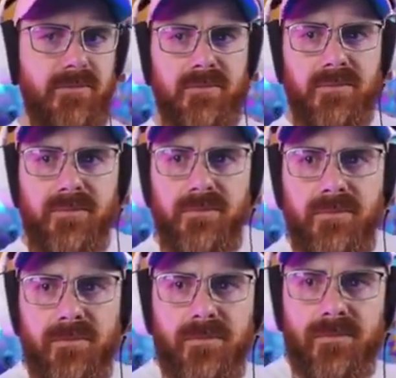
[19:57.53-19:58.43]

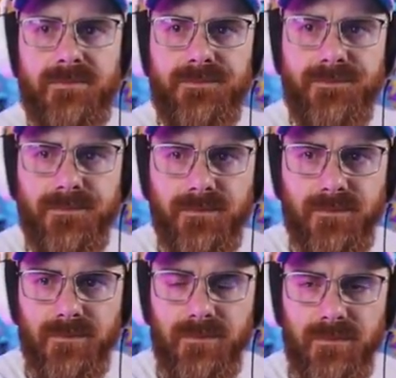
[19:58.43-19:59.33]

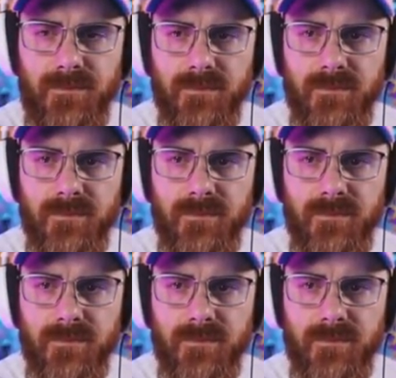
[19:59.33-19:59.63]
[no speech]